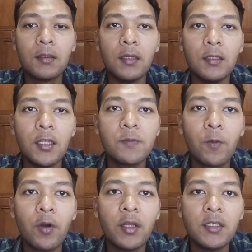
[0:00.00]
And the last
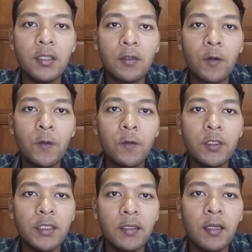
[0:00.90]
point is the
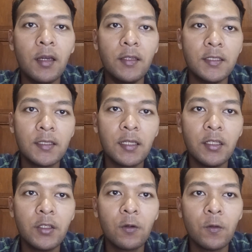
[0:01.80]
conclusion. The
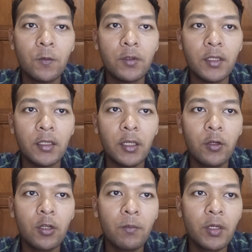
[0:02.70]
study concludes that
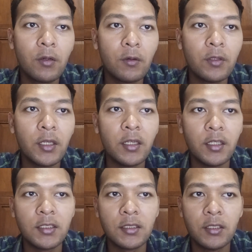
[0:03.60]
economic growth in
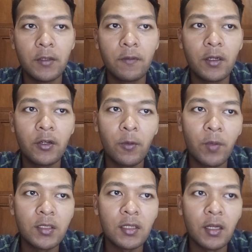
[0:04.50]
East Java
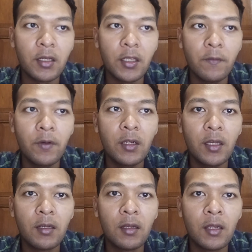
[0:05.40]
remains uneven
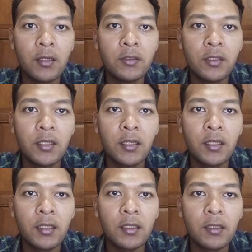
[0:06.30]
and largely
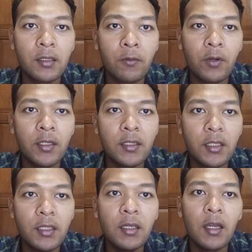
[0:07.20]
lack
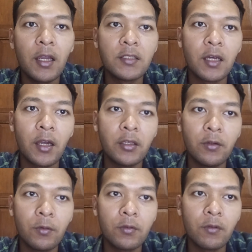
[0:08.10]
quality, as high
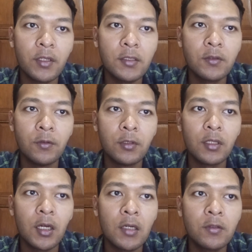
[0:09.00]
growth rates do not
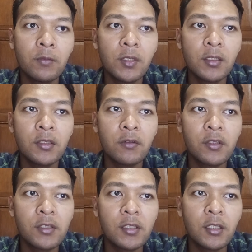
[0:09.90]
automatically
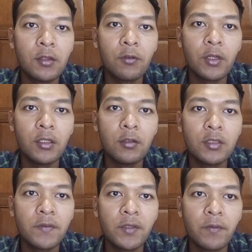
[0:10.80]
translate into
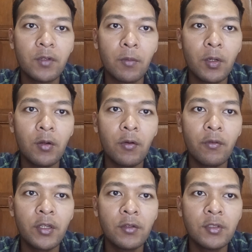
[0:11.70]
inclusive development or
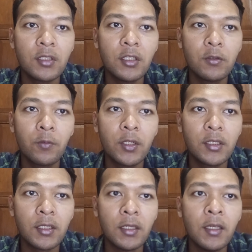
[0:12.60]
reduce
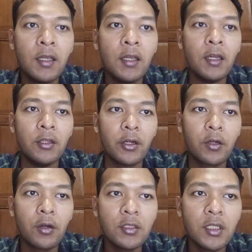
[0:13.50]
inequality. The
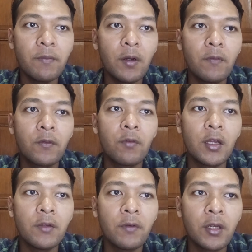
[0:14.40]
concept of
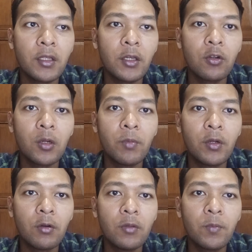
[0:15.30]
qualified economic
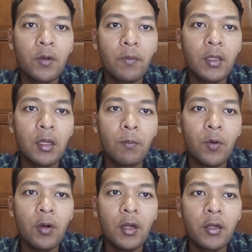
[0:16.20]
growth provides a
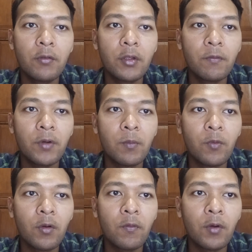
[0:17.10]
more accurate
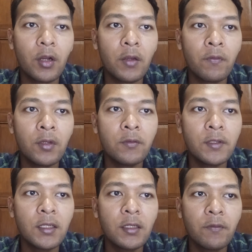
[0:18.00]
framework for
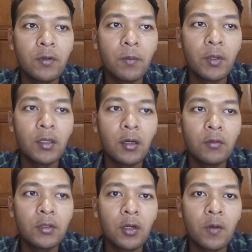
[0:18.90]
evaluating development
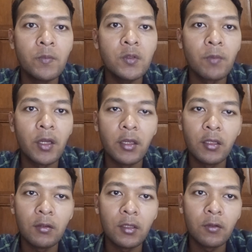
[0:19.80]
outcomes by
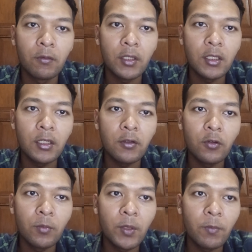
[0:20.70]
integrating
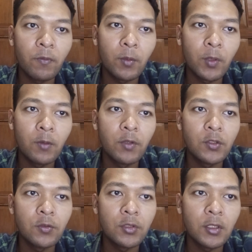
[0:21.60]
economic performance with
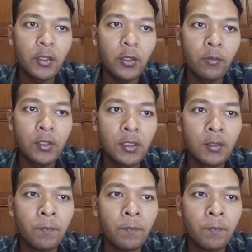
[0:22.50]
social equity.